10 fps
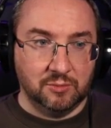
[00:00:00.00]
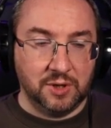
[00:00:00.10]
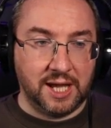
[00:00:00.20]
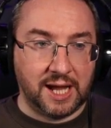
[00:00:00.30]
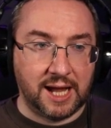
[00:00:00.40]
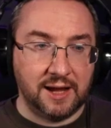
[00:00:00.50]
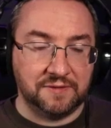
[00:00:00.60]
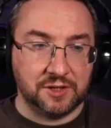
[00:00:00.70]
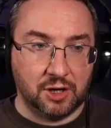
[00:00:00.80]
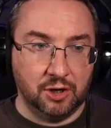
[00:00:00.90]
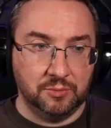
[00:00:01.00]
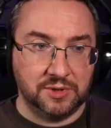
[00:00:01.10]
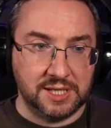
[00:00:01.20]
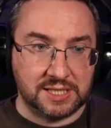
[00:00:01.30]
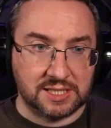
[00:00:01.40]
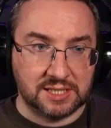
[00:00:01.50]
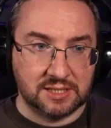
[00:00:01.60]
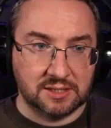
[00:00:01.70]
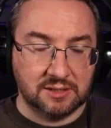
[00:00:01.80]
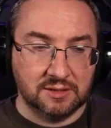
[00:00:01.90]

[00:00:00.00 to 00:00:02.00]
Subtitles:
We have to hope this